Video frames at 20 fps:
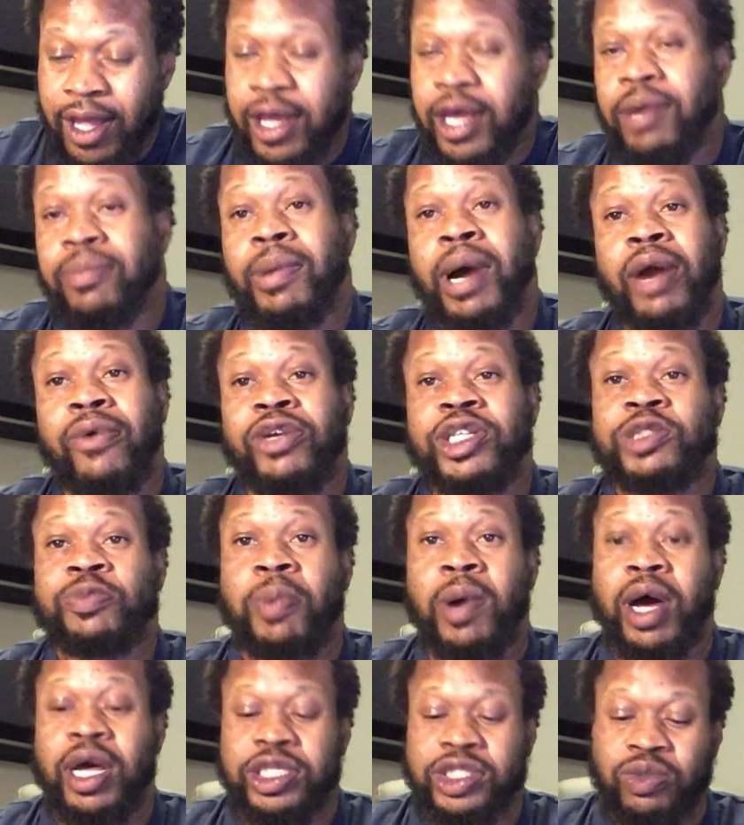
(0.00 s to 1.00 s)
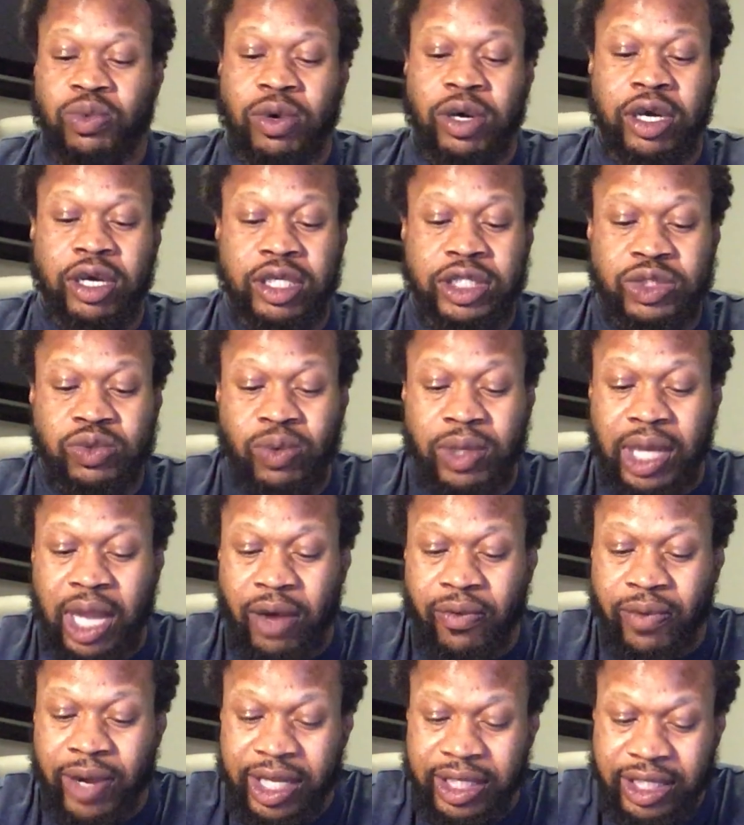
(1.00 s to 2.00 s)
And my response was, "Well, I
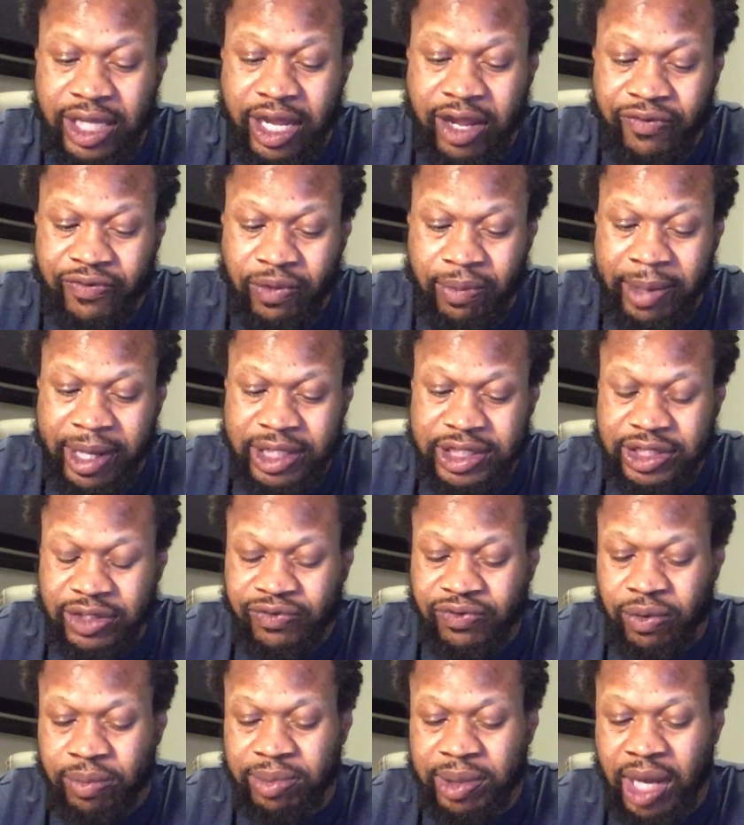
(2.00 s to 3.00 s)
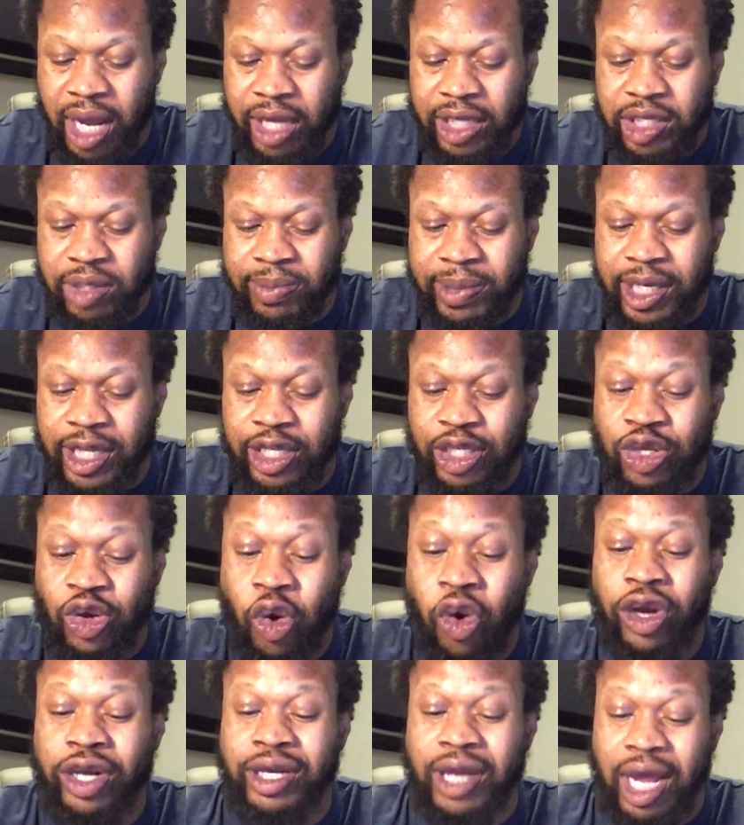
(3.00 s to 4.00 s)
read the information from documented
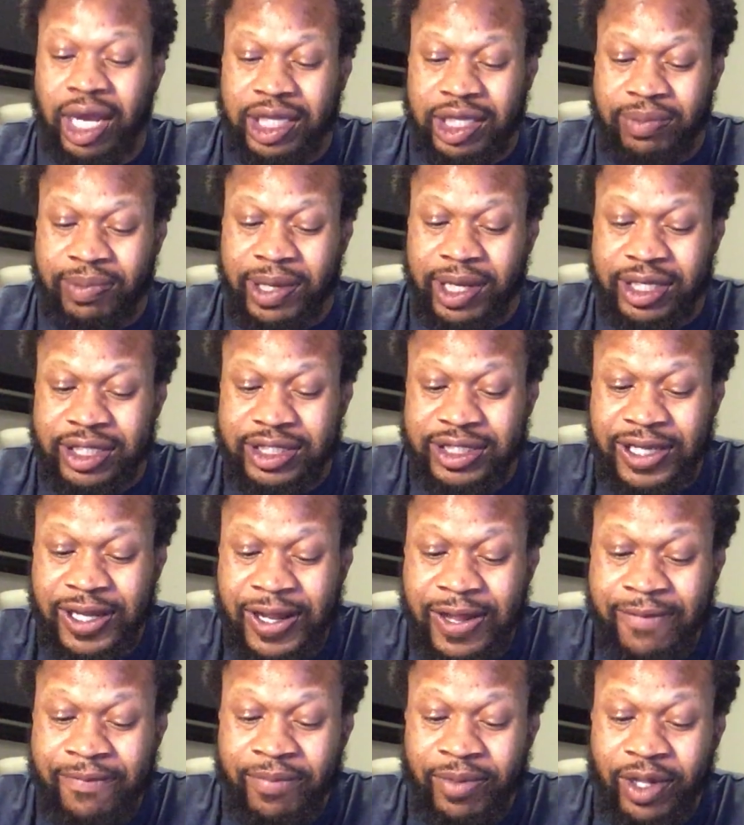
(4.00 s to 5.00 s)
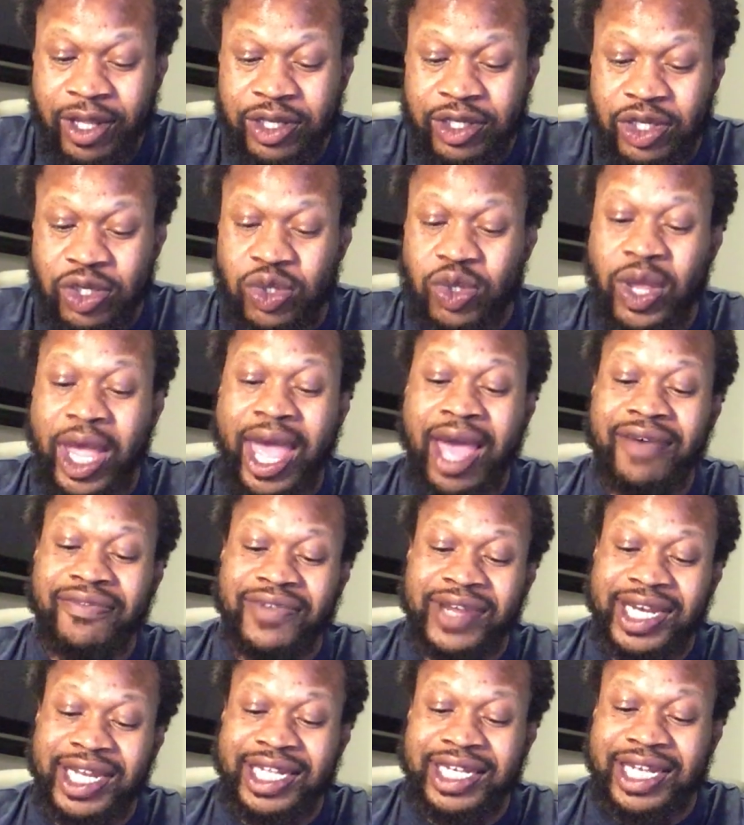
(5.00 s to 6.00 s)
court documents. Do you have
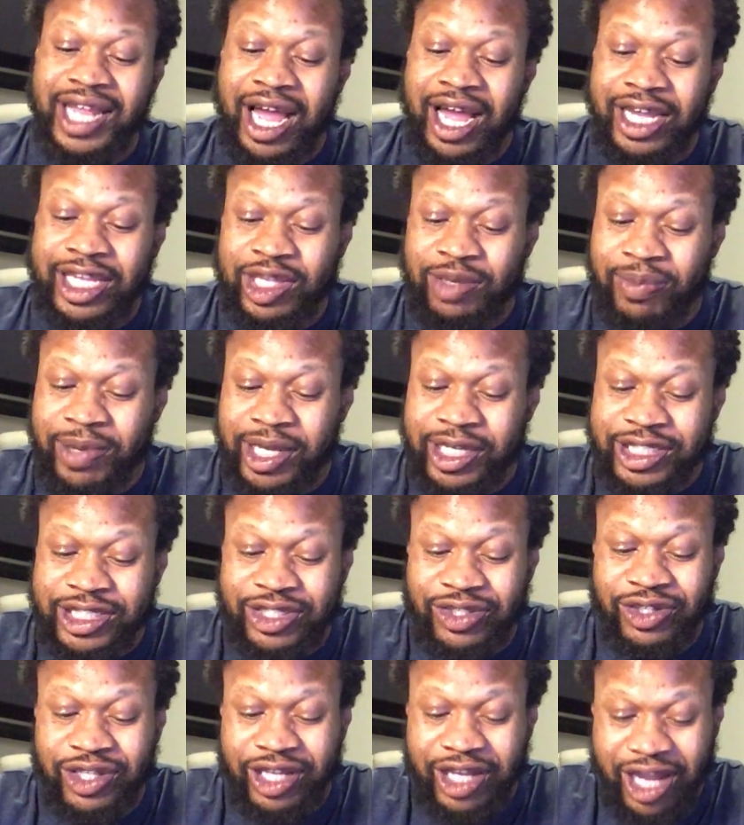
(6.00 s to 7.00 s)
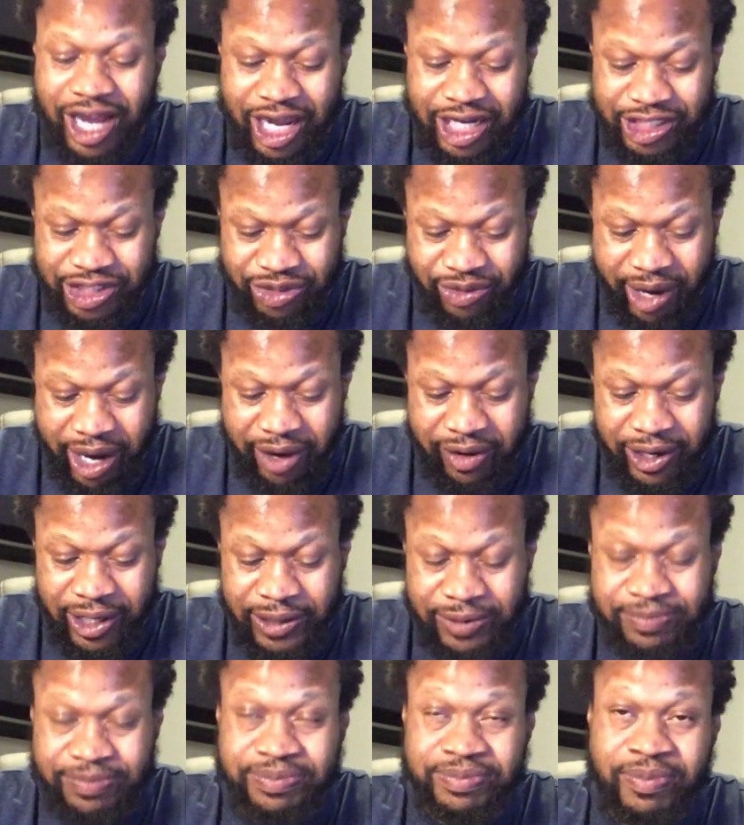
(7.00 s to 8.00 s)
any documents to the contrary?"
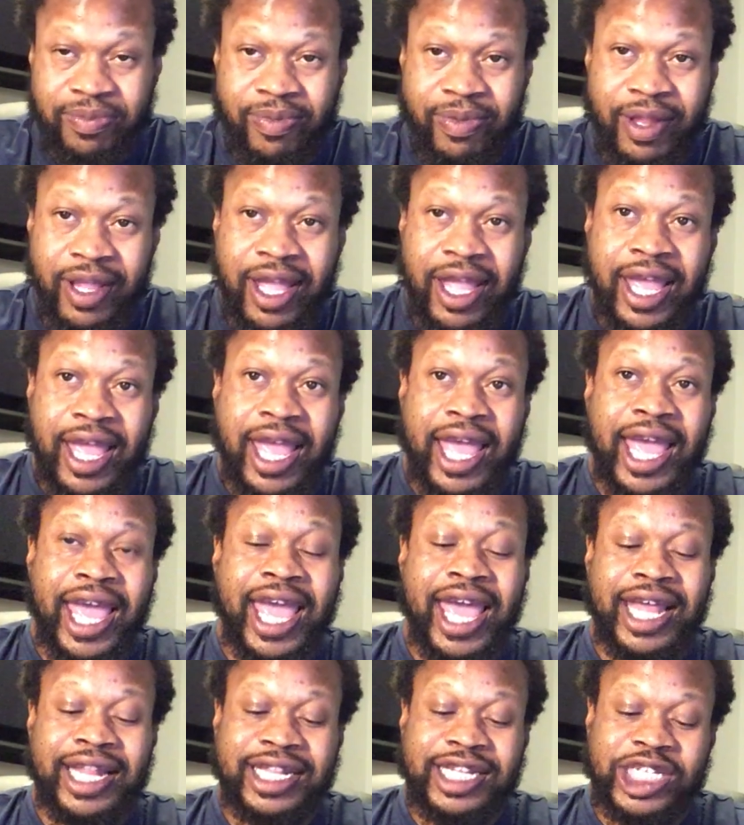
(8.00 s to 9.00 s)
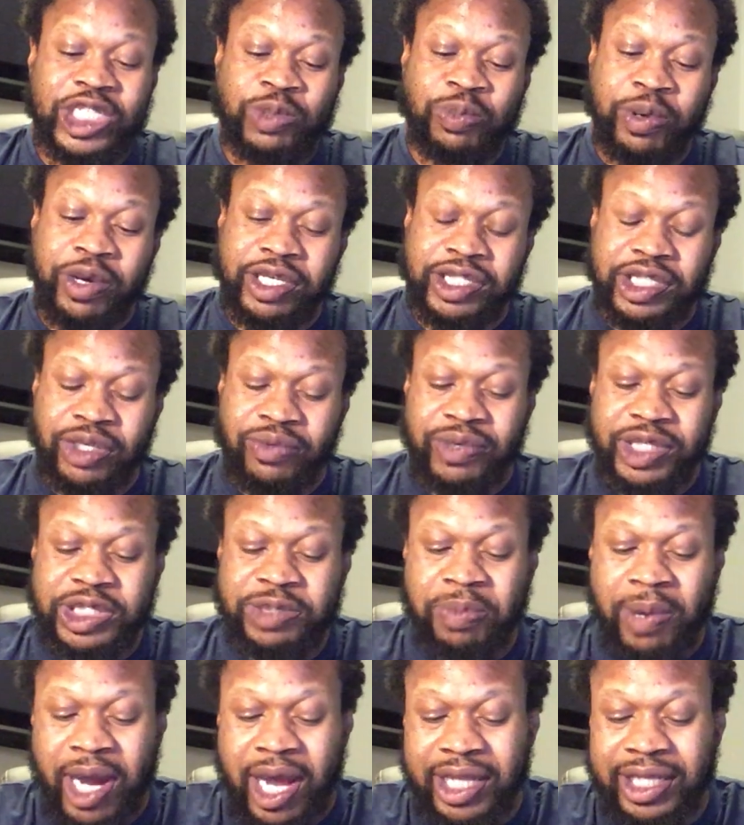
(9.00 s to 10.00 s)
And this person
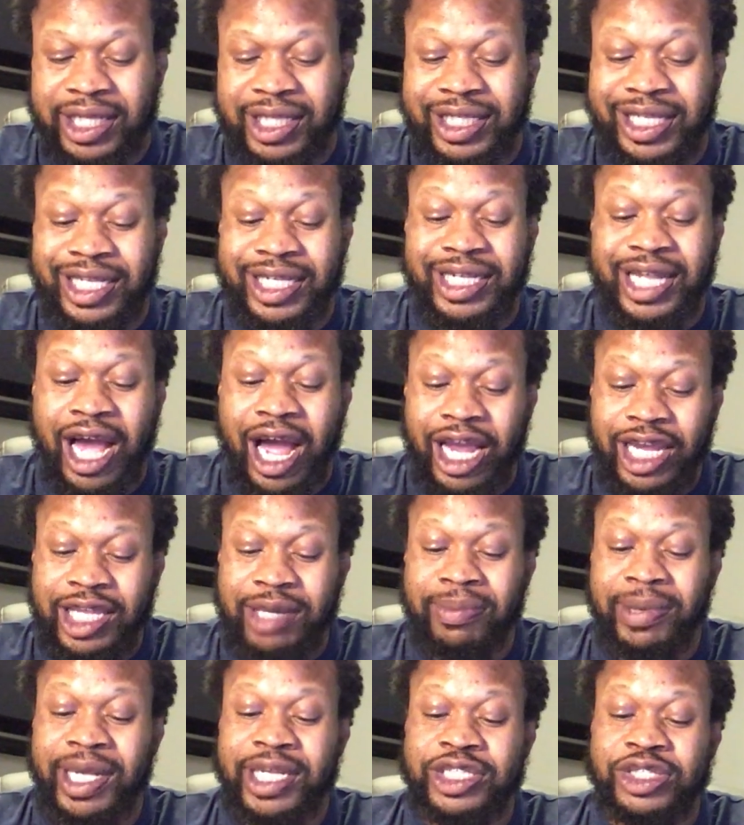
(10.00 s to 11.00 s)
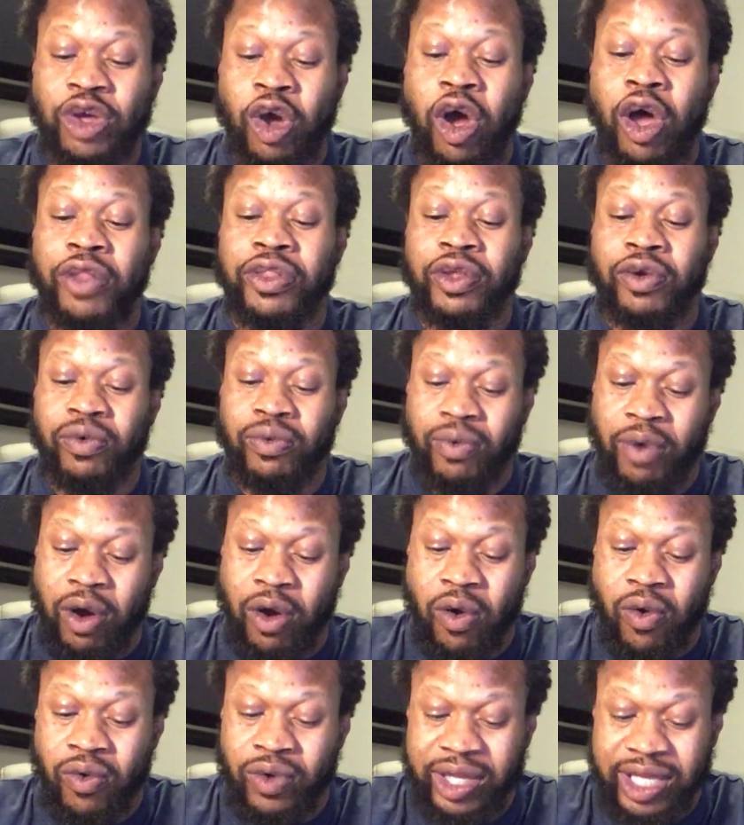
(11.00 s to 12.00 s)
responded, "The documents are the
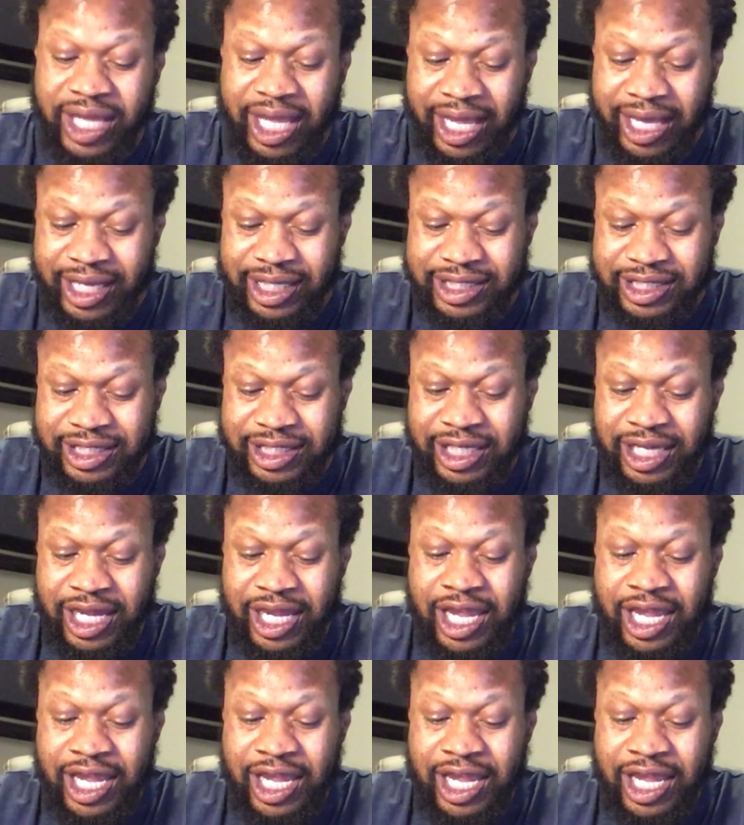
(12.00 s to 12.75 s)
wrong case.